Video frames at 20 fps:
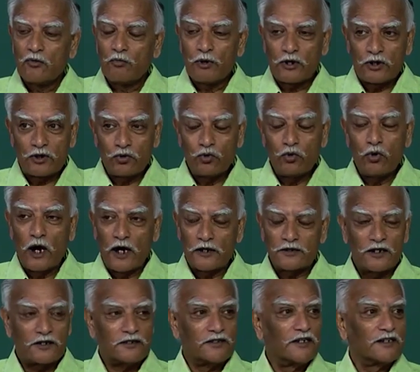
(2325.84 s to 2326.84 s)
But two
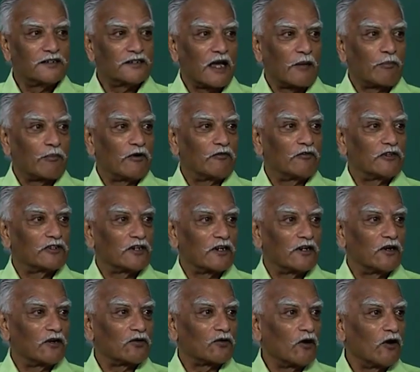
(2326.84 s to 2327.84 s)
other things happen which are
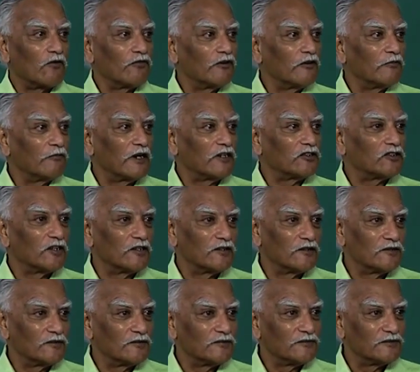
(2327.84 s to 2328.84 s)
not often mentioned.
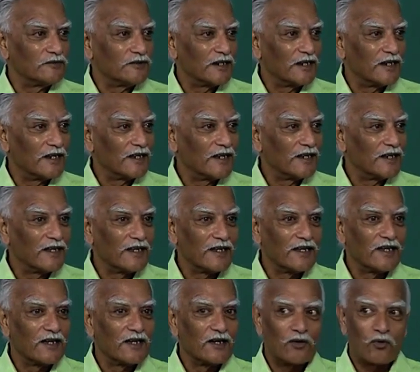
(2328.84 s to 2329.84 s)

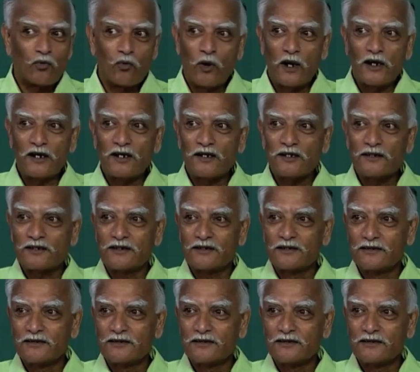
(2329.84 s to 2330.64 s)
One is,